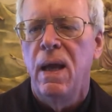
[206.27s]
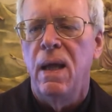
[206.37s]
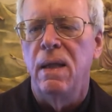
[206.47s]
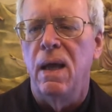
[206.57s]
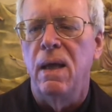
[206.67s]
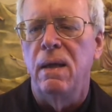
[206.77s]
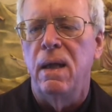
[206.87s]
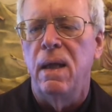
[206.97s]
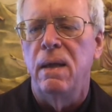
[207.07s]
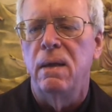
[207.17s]

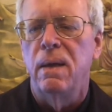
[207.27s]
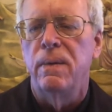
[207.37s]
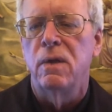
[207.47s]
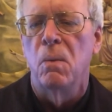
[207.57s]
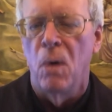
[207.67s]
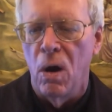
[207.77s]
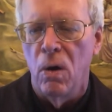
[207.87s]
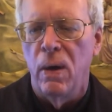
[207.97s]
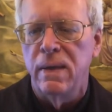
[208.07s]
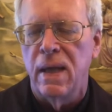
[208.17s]
And
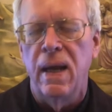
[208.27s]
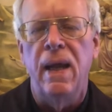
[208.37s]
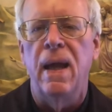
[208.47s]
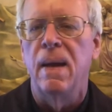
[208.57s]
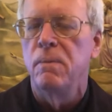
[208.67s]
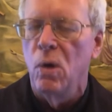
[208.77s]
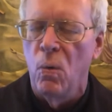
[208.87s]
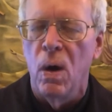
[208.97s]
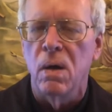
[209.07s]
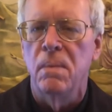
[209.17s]
tomorrow at 10 a.m., you're
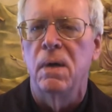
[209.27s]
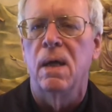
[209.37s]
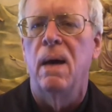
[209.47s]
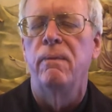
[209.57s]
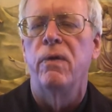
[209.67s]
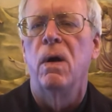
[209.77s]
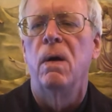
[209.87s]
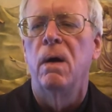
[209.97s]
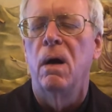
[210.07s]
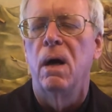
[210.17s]
welcome to come
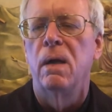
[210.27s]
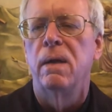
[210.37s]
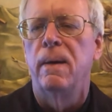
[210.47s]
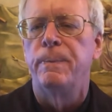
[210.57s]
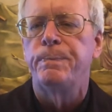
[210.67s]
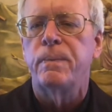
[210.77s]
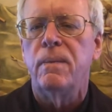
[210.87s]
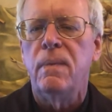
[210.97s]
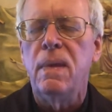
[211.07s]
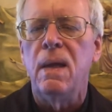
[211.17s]
for
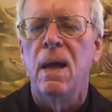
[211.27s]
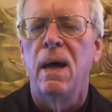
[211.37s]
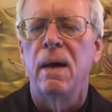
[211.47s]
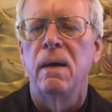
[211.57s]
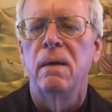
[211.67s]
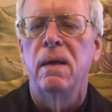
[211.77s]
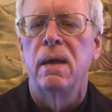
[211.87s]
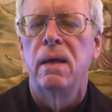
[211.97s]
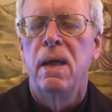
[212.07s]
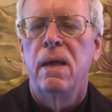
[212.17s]

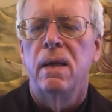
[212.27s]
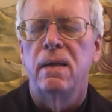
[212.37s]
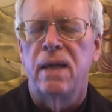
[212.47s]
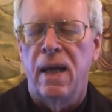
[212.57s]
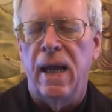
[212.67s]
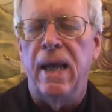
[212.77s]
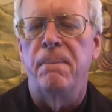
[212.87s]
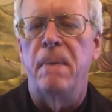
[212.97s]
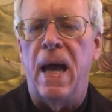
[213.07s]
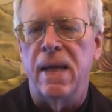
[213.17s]
the 10
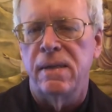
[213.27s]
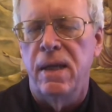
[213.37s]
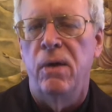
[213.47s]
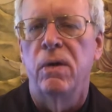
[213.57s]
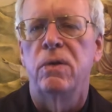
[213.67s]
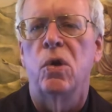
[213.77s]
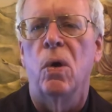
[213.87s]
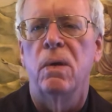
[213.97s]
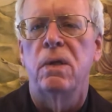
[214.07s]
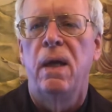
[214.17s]
a.m. Mass here in
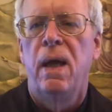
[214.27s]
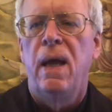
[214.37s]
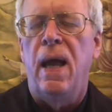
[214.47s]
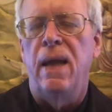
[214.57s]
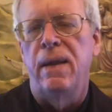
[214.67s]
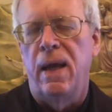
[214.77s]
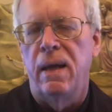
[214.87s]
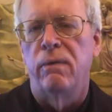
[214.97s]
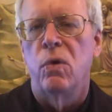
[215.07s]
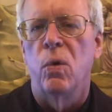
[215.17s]
church. And then,
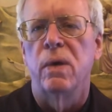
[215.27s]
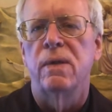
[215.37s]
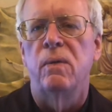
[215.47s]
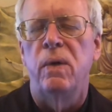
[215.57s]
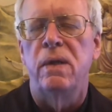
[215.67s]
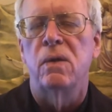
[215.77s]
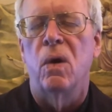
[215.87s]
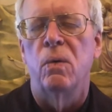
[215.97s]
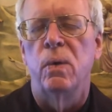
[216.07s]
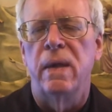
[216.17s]
of course, we
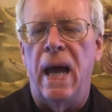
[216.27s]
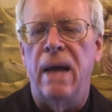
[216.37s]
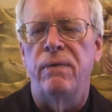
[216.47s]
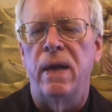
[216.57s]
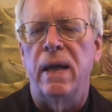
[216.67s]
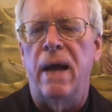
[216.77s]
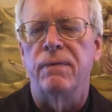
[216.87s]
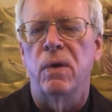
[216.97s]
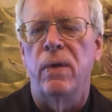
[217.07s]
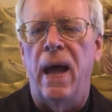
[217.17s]
start with Advent
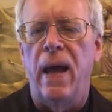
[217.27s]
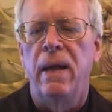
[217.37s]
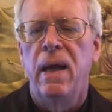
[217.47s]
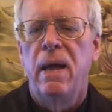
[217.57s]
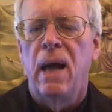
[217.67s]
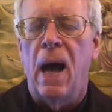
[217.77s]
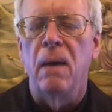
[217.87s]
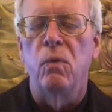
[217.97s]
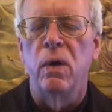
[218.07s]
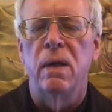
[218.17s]
after that. I
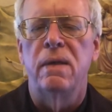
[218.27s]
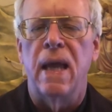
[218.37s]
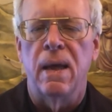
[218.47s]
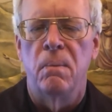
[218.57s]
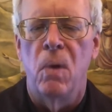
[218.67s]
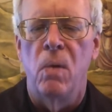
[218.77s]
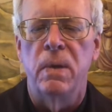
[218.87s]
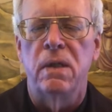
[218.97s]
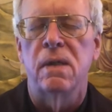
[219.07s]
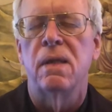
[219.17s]
want to take a
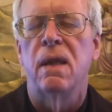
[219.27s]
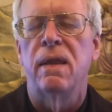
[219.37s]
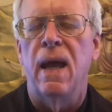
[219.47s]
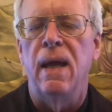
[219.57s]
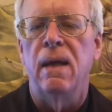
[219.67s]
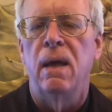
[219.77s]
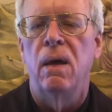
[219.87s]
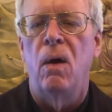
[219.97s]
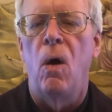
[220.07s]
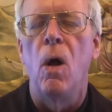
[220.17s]
moment just to thank
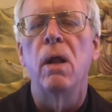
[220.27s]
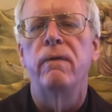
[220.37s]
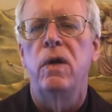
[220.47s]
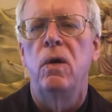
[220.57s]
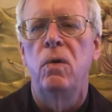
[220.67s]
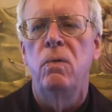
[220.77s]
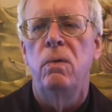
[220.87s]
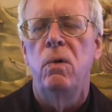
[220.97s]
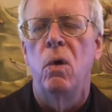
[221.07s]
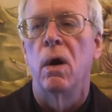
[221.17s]
all of you
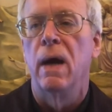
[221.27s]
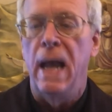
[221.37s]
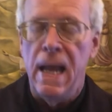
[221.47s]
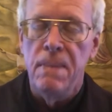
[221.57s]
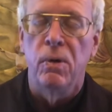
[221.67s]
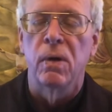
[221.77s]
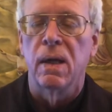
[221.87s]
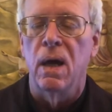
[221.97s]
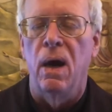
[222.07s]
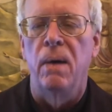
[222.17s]
who are able to
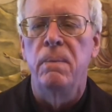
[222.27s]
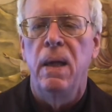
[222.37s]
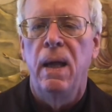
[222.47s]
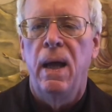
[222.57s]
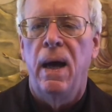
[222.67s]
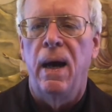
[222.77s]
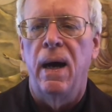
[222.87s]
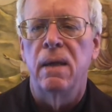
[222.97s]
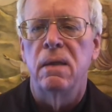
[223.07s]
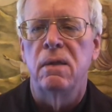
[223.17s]
come
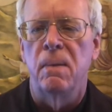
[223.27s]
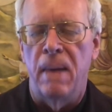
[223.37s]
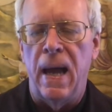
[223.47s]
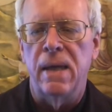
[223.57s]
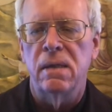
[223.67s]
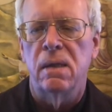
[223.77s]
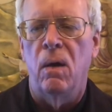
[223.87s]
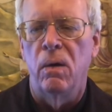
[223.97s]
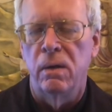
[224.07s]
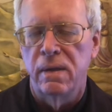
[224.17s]
to Mass
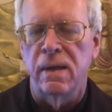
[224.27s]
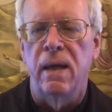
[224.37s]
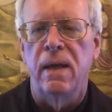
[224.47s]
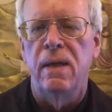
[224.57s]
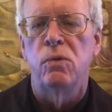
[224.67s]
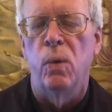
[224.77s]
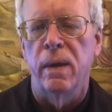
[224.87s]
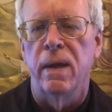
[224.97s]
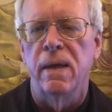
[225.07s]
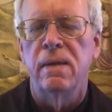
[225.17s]
on Sundays with
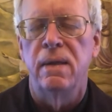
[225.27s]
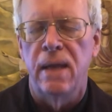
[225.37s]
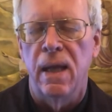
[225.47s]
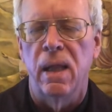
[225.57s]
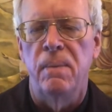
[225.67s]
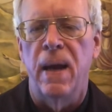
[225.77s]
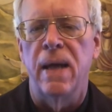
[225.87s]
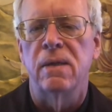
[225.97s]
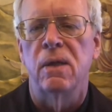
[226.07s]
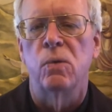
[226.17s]
us, and daily
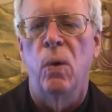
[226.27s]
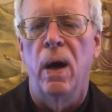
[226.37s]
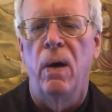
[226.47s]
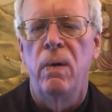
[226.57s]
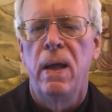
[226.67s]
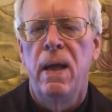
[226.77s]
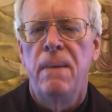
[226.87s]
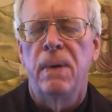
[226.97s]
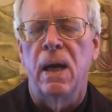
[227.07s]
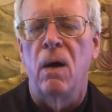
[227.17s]
Mass as well.
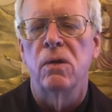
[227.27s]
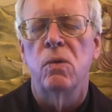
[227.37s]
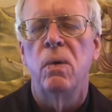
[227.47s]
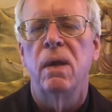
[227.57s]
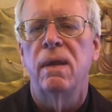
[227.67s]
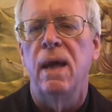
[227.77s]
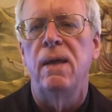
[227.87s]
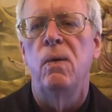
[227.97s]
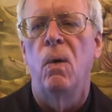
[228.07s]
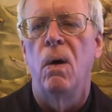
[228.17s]
But I also want to thank
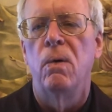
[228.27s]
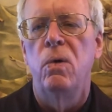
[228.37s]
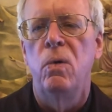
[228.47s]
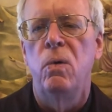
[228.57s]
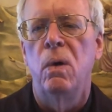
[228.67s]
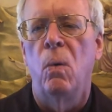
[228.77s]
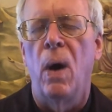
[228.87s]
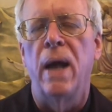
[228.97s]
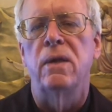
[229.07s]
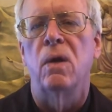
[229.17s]
you all who
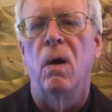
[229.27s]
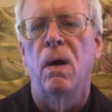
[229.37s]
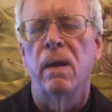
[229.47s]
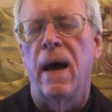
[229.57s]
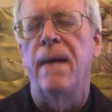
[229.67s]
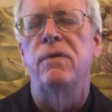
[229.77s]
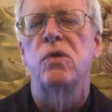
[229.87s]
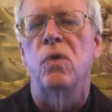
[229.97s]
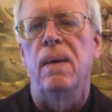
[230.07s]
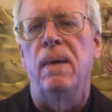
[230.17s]
watch our live
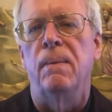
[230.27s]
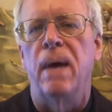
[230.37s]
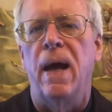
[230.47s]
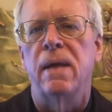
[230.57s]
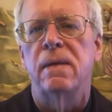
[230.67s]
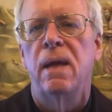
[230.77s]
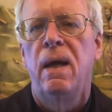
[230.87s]
streaming Mass.